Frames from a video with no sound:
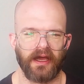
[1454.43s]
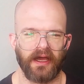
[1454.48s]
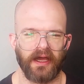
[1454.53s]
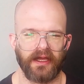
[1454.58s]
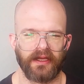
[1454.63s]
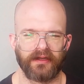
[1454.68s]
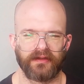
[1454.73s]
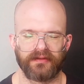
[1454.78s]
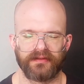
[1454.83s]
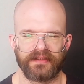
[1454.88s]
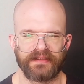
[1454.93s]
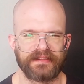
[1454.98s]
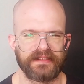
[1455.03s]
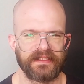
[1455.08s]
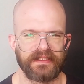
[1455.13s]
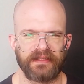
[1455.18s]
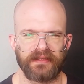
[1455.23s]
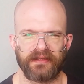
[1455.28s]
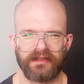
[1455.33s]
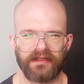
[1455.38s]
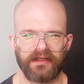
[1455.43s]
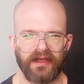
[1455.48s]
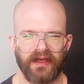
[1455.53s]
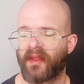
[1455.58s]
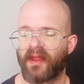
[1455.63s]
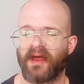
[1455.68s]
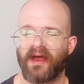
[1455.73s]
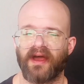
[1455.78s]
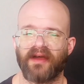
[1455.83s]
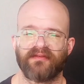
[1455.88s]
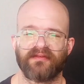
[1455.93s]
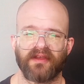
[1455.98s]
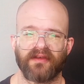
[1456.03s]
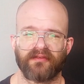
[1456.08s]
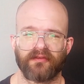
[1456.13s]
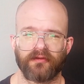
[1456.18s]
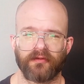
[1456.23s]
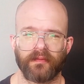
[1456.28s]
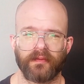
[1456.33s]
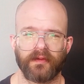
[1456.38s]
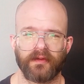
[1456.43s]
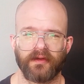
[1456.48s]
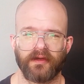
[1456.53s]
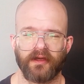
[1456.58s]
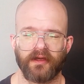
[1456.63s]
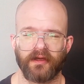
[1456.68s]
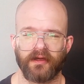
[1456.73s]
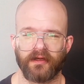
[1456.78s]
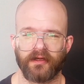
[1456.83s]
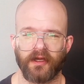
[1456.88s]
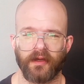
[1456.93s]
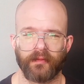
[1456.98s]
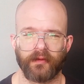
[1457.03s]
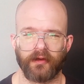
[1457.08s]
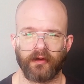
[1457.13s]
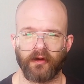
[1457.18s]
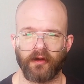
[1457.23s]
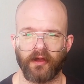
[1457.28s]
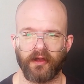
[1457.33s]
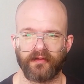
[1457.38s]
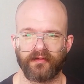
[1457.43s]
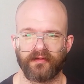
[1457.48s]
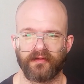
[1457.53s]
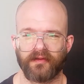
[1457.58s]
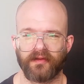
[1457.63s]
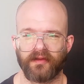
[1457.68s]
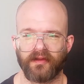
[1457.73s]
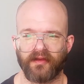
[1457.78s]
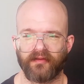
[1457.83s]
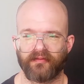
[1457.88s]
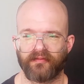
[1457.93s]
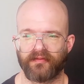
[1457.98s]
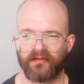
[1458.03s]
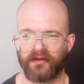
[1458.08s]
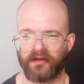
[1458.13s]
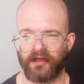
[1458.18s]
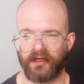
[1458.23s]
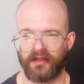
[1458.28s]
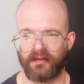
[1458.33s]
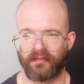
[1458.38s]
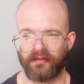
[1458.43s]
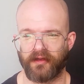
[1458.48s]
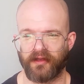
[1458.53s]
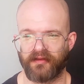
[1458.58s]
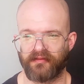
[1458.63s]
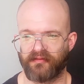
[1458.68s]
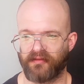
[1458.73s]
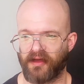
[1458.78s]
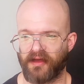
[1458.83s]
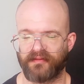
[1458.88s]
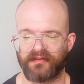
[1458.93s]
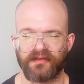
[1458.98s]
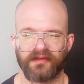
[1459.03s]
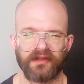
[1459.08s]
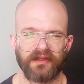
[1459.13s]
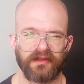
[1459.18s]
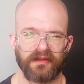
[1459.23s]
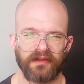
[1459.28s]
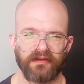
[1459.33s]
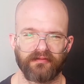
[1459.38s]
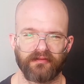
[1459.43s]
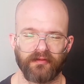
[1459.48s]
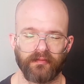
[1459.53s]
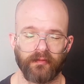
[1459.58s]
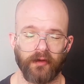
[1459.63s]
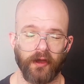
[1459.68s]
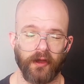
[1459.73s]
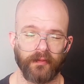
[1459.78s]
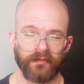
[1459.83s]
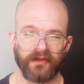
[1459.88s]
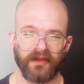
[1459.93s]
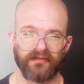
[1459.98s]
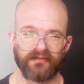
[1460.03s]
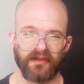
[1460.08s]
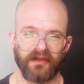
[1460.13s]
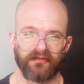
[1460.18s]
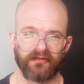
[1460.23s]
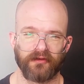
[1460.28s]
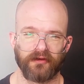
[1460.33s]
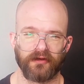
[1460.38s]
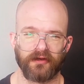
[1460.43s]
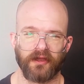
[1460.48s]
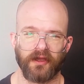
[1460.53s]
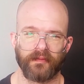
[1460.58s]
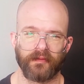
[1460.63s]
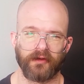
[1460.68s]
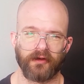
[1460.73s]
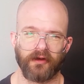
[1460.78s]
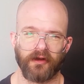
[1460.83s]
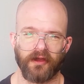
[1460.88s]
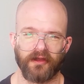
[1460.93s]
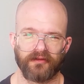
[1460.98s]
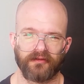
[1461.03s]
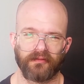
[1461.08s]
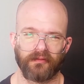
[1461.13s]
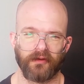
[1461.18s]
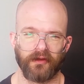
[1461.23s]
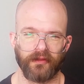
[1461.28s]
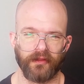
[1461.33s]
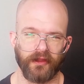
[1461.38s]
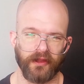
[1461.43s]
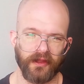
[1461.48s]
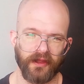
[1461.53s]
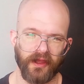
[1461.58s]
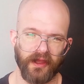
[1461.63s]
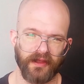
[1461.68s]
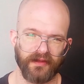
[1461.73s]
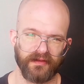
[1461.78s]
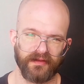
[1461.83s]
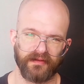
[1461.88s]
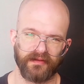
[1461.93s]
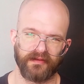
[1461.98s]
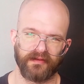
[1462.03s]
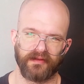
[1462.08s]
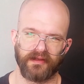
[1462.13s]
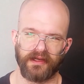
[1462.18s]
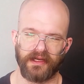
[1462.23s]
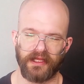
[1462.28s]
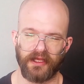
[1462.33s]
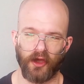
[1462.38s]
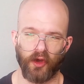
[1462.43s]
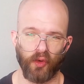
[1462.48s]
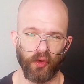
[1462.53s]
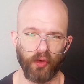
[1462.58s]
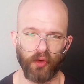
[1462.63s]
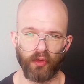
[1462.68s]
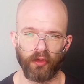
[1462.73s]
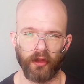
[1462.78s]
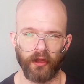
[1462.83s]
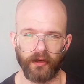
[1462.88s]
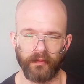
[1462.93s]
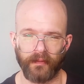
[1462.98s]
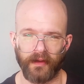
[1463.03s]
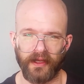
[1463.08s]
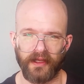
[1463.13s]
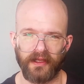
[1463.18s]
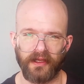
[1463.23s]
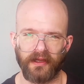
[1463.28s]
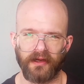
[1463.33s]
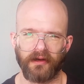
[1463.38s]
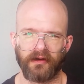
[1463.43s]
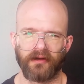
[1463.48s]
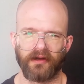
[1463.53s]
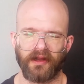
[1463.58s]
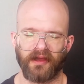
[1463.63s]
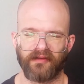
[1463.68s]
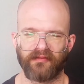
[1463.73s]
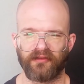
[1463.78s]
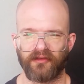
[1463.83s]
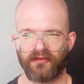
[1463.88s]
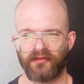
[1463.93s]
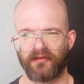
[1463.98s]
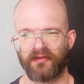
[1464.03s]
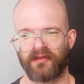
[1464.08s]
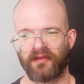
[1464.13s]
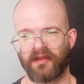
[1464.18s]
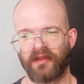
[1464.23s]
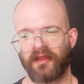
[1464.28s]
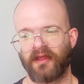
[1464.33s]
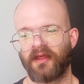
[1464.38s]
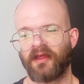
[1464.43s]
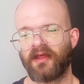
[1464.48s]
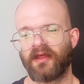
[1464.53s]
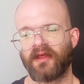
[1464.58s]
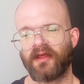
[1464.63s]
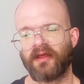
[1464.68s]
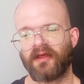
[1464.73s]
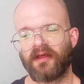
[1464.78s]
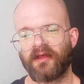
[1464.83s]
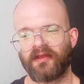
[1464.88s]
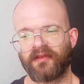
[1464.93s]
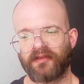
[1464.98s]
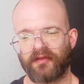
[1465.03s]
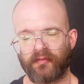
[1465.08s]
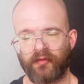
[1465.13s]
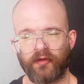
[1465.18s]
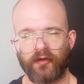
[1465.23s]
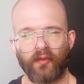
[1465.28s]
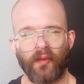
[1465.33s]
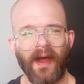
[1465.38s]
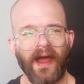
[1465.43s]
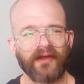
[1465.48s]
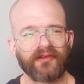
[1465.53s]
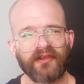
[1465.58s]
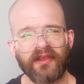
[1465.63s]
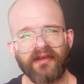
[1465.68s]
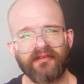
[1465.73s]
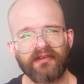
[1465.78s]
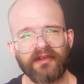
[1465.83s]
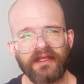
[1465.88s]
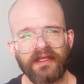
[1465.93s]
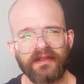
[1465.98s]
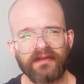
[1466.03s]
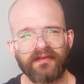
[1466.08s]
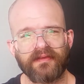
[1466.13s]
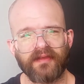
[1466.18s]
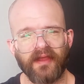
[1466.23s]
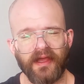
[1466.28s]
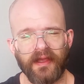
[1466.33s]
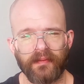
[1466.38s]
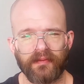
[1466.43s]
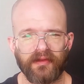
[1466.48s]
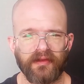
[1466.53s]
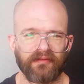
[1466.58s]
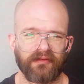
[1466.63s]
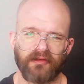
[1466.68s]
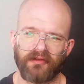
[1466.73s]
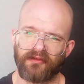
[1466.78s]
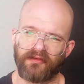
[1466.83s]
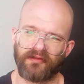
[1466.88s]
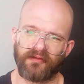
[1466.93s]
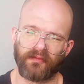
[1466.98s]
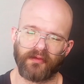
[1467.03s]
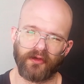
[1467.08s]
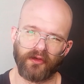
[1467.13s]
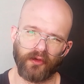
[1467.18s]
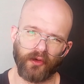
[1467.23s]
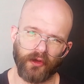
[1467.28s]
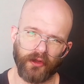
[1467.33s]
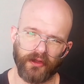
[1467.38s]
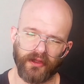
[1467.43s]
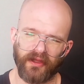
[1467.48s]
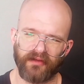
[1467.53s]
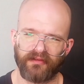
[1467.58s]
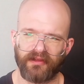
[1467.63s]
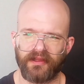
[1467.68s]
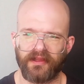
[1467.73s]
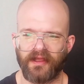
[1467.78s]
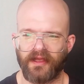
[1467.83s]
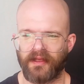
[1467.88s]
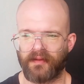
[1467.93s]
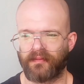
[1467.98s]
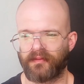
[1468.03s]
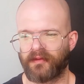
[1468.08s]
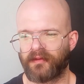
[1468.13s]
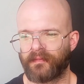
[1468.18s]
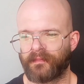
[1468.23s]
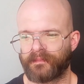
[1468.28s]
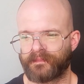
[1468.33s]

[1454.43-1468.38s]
I don't see that. I've never come across, I've tried probably 5 to 10 different balms. I've never come across one that has any hold on my hair. And I've used some real wax heavy types, I've used some real oil heavy types.